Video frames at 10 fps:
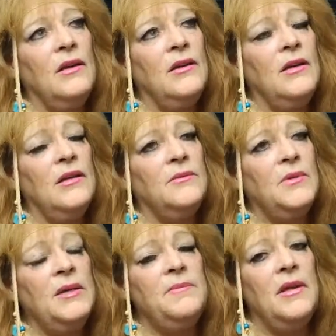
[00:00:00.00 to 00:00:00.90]
uh,
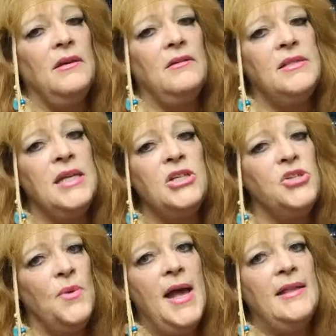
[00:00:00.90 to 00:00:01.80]

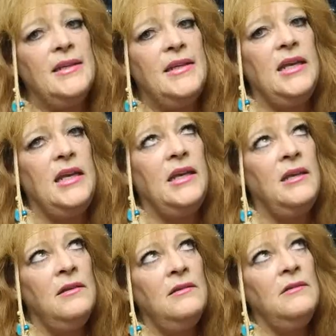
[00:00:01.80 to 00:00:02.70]

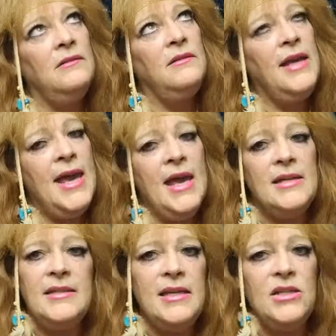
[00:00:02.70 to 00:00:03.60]
sexuality
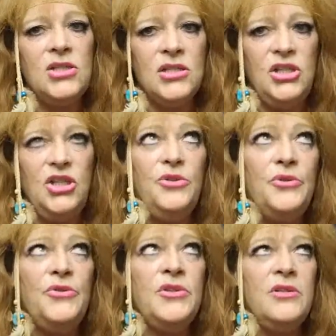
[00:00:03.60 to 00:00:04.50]
as it's
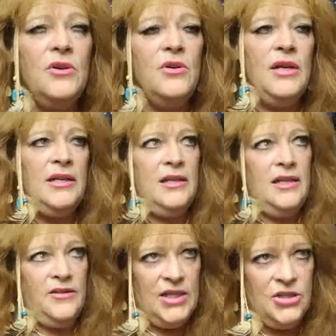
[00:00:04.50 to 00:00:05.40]
used in,
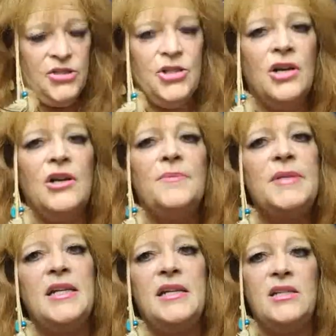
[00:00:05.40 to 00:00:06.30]
in these
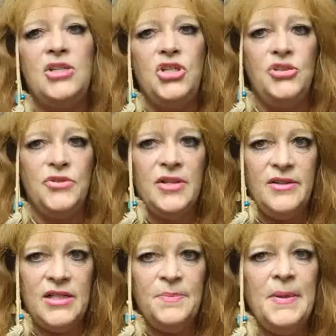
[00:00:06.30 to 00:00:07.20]
terms and as it's used
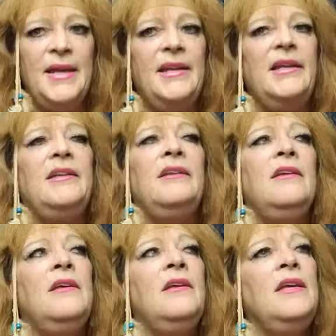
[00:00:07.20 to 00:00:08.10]
on this planet
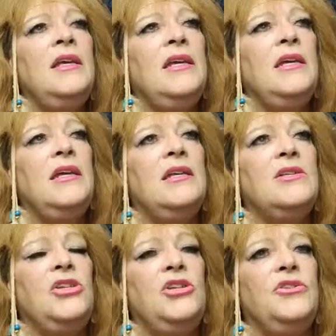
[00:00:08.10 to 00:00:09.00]

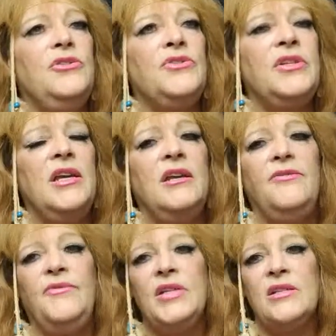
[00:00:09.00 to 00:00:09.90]
is used in a
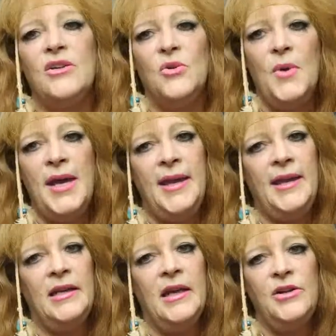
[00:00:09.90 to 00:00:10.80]
physical
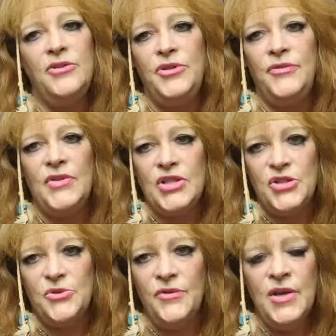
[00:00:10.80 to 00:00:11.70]
way, and I don't do fix,